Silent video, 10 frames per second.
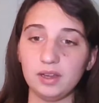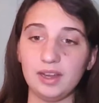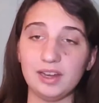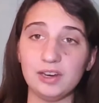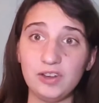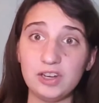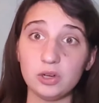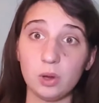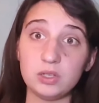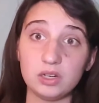And if He
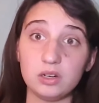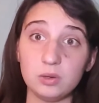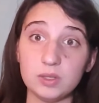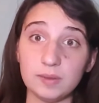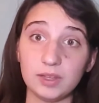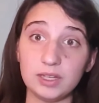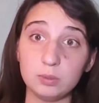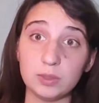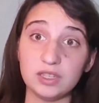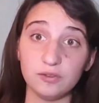chose you to do something
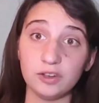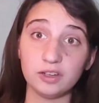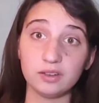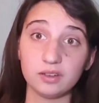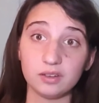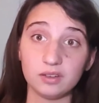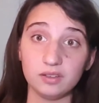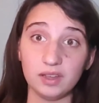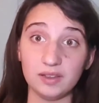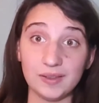specific,
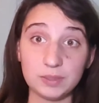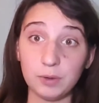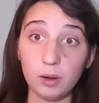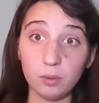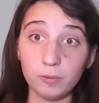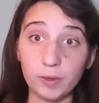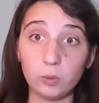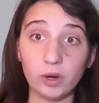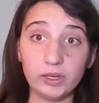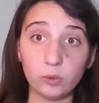then that's probably
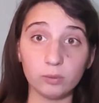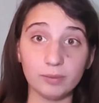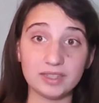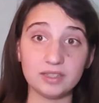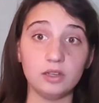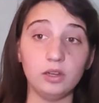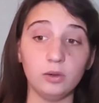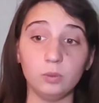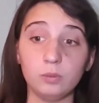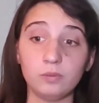what you were meant to
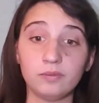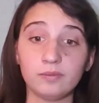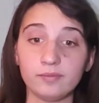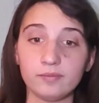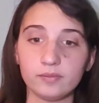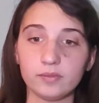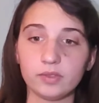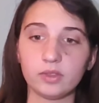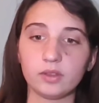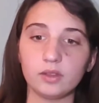do
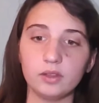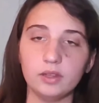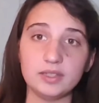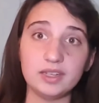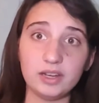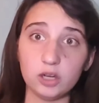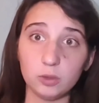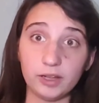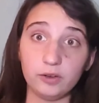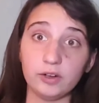it's not your
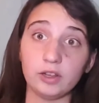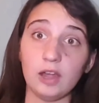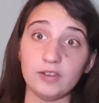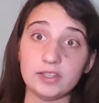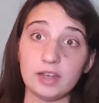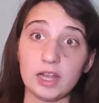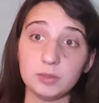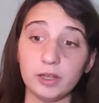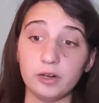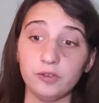plan for your life, it's
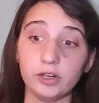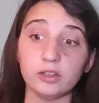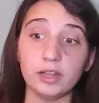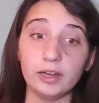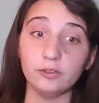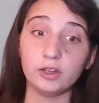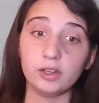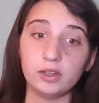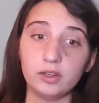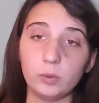God's plan for your life.
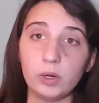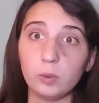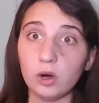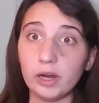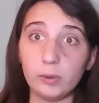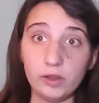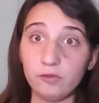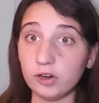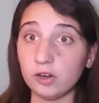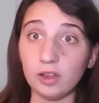We worry, we
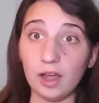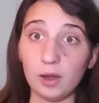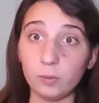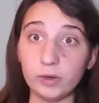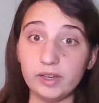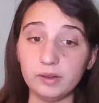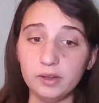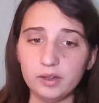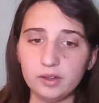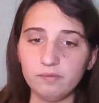fear a lot, we
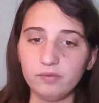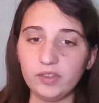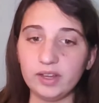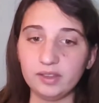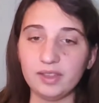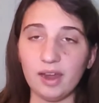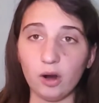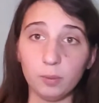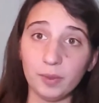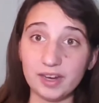think that
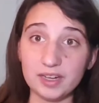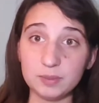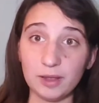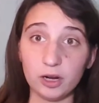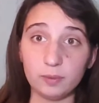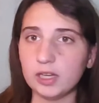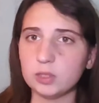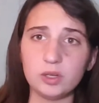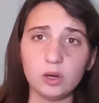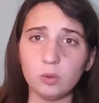our plan is better
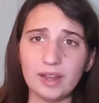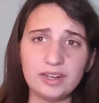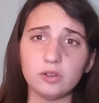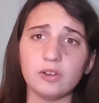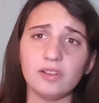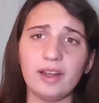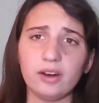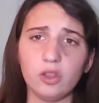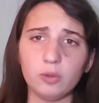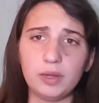because we don't like to rely
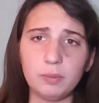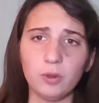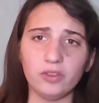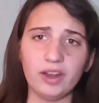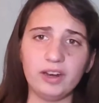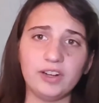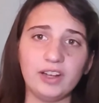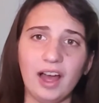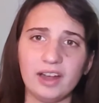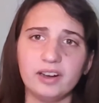on other people, not even
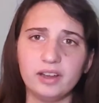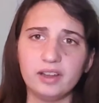God.